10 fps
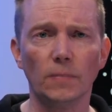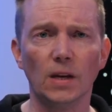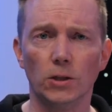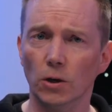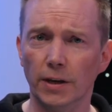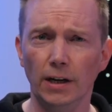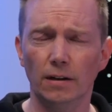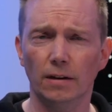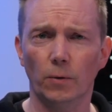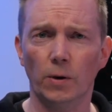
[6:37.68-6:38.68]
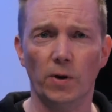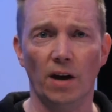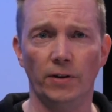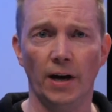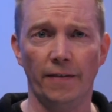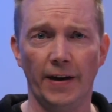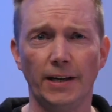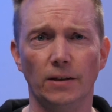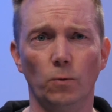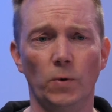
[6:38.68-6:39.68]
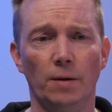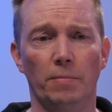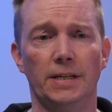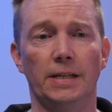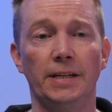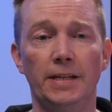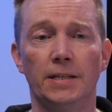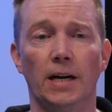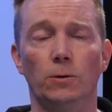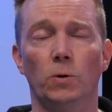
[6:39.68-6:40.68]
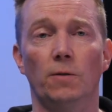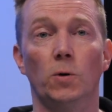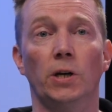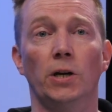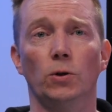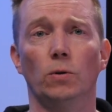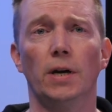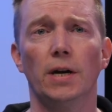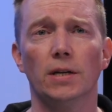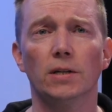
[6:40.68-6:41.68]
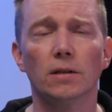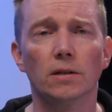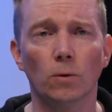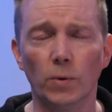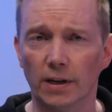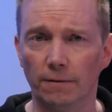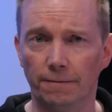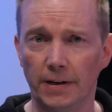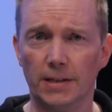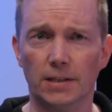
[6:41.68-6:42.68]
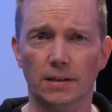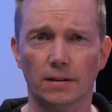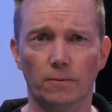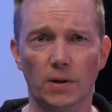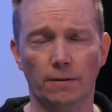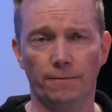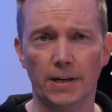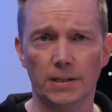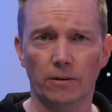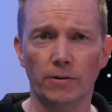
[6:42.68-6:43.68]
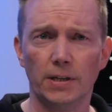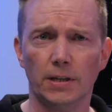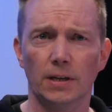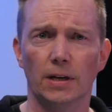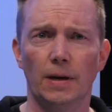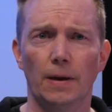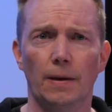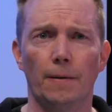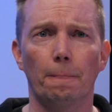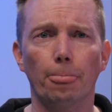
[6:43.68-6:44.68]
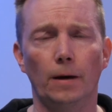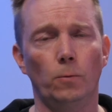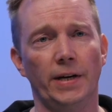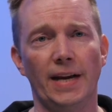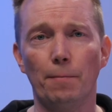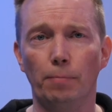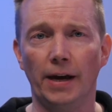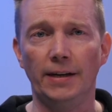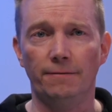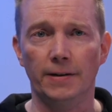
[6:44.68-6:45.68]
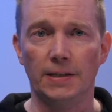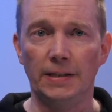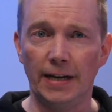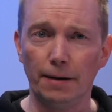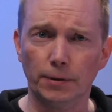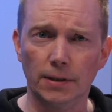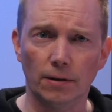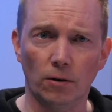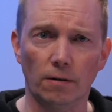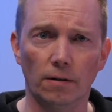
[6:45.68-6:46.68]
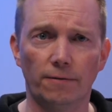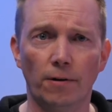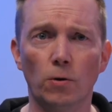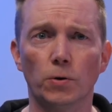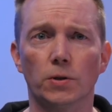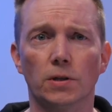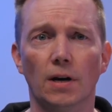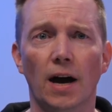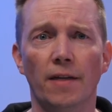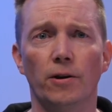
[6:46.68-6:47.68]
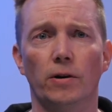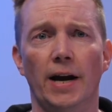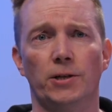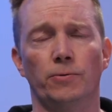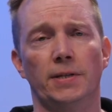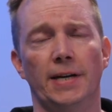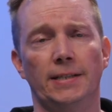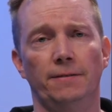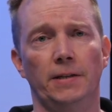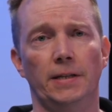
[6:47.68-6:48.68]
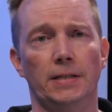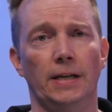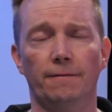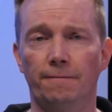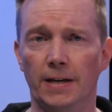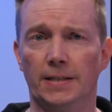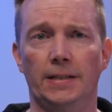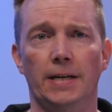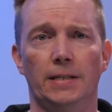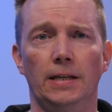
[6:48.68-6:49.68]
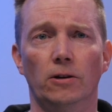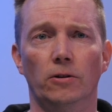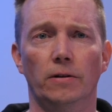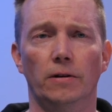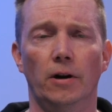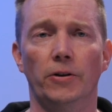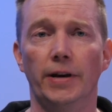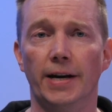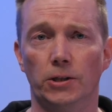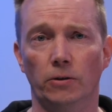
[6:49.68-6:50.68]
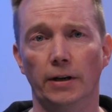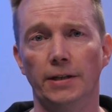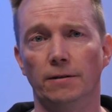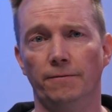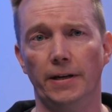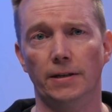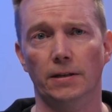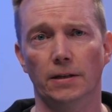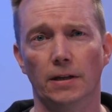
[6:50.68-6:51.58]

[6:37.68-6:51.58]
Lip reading: So then when we have done that, we can basically decide what are we going to do. So we can fix the risk, or we can apply defense in depth, or focus other assurance activities like fuzz testing on an external interface.